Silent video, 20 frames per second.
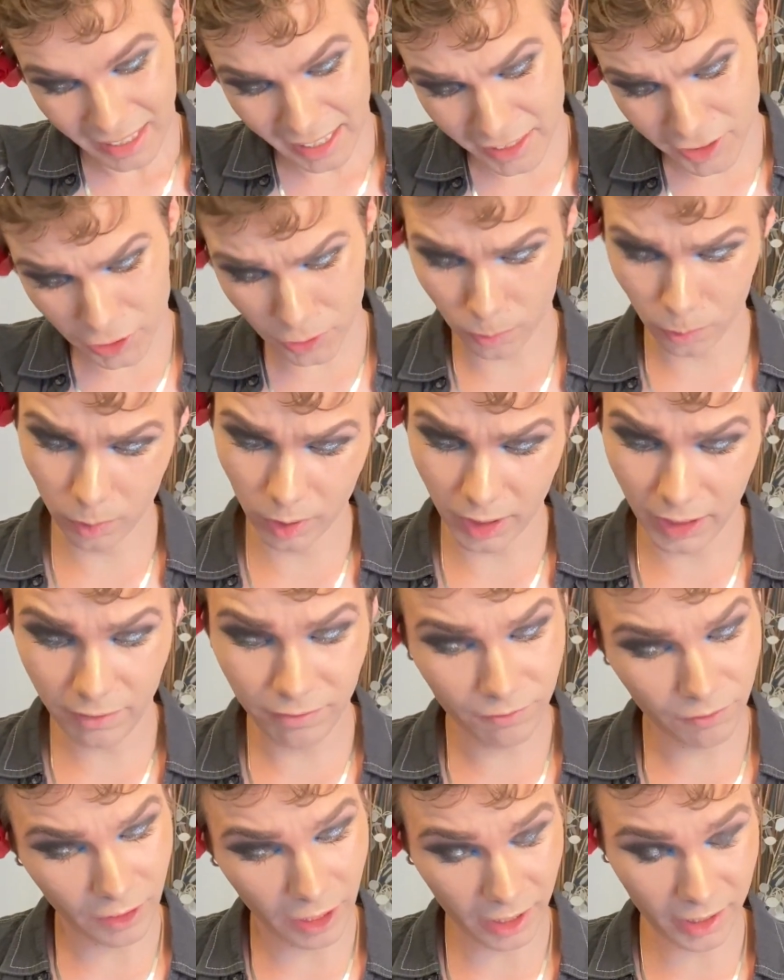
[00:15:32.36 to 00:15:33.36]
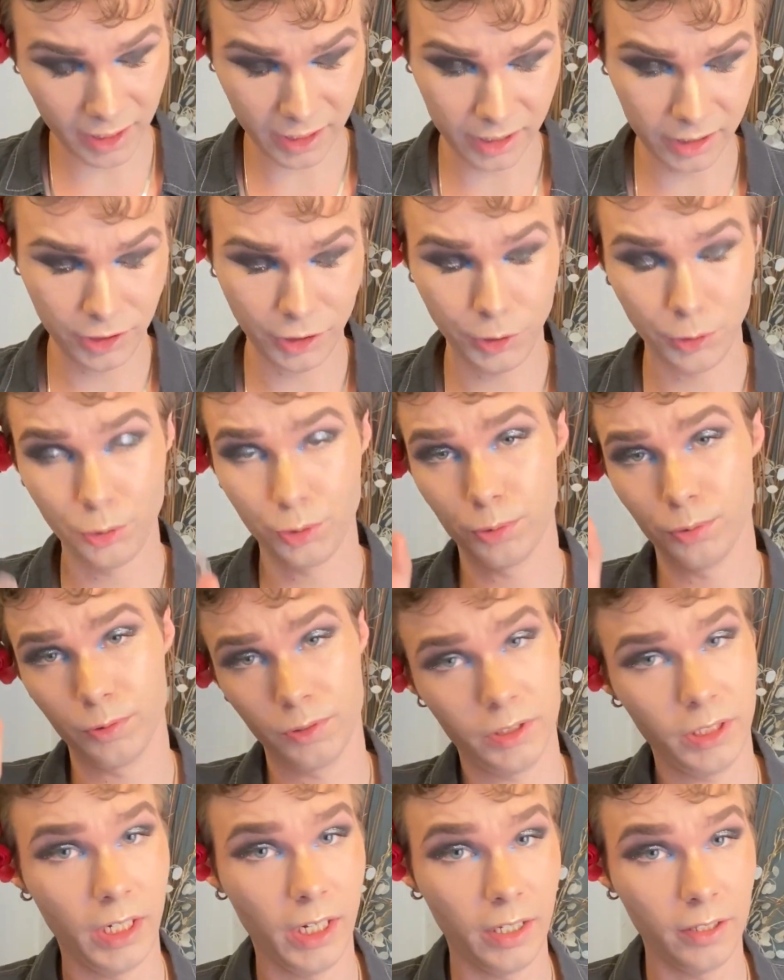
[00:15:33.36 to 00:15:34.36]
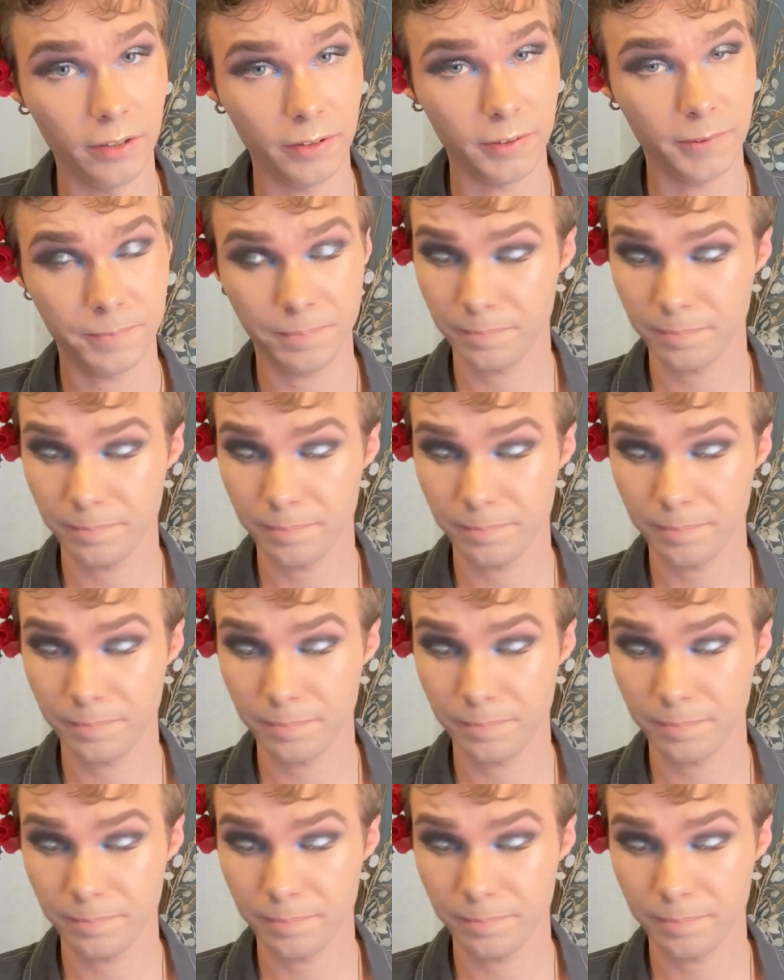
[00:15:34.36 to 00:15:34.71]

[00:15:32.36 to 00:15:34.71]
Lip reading: It's a really fun, unusual color.